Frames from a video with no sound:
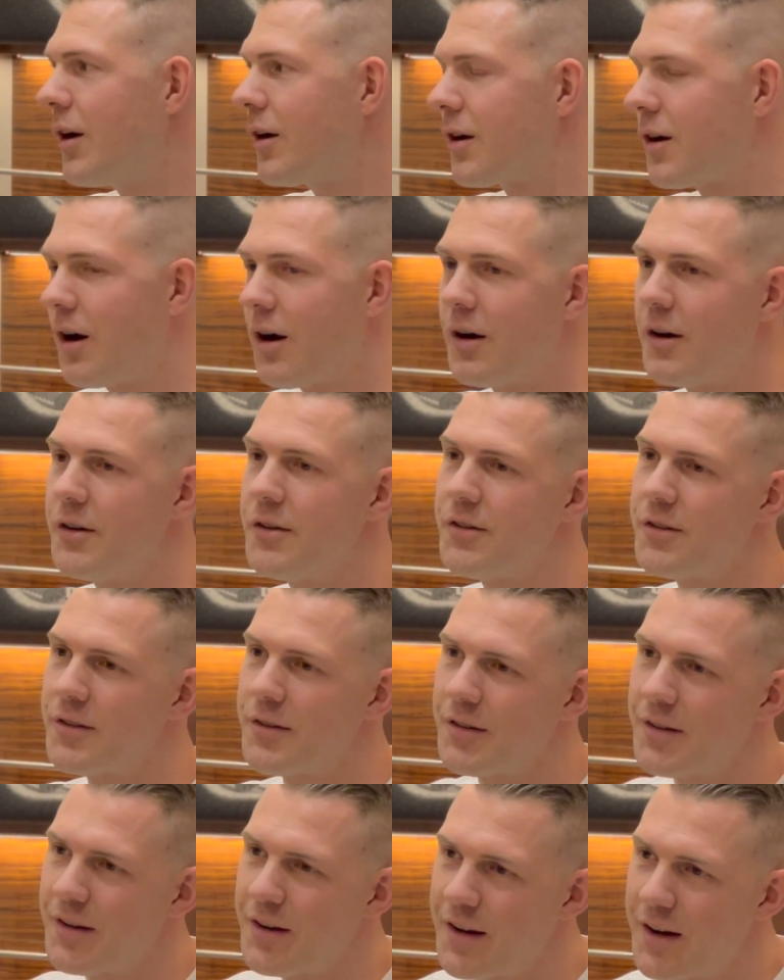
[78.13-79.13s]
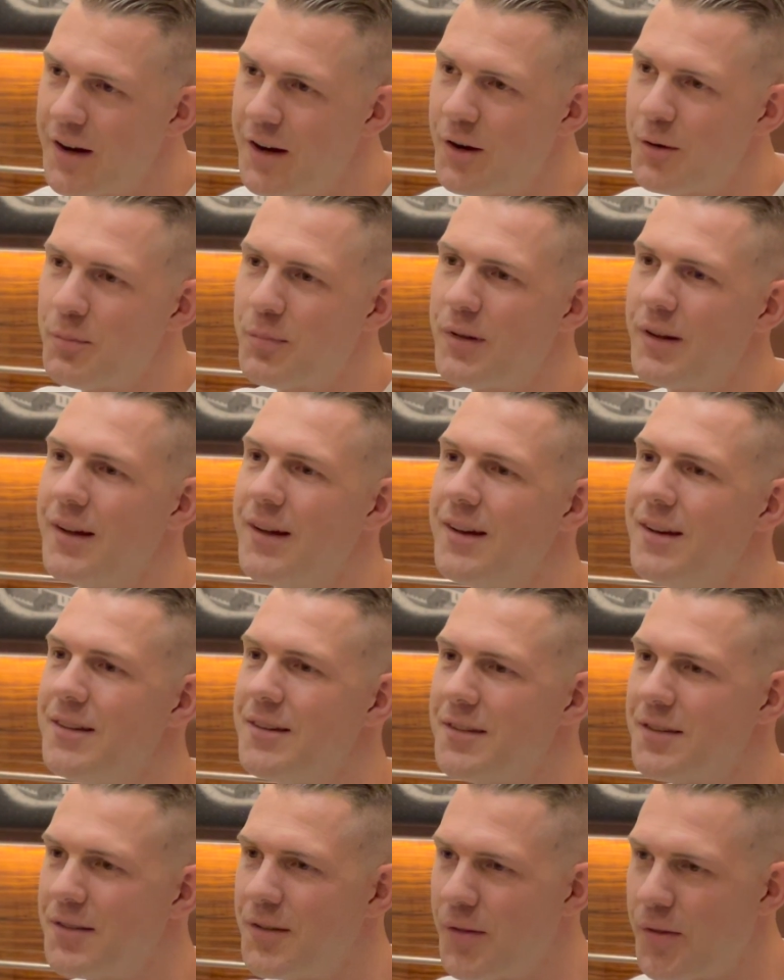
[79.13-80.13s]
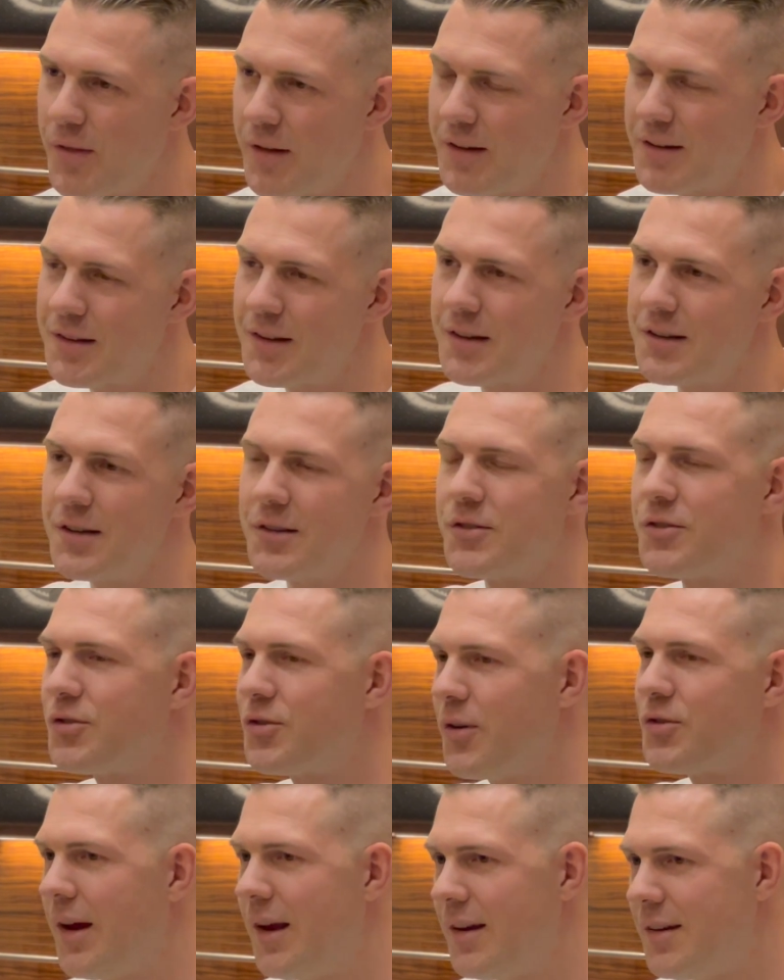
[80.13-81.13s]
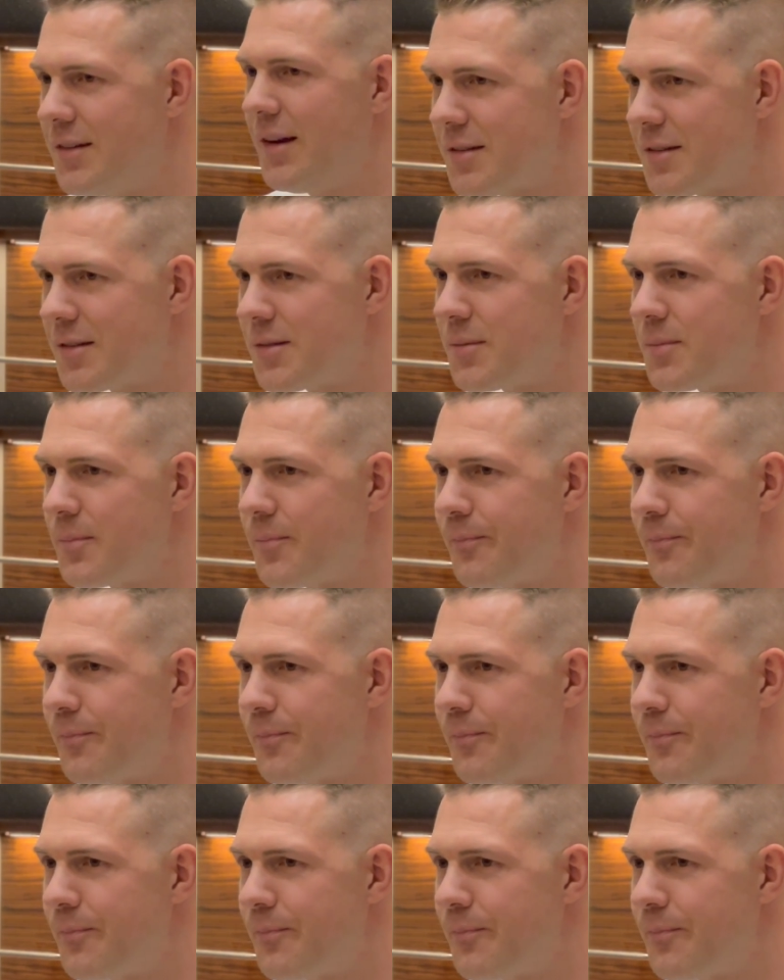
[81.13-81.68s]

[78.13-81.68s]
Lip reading: cars, airplanes, things like this, trains.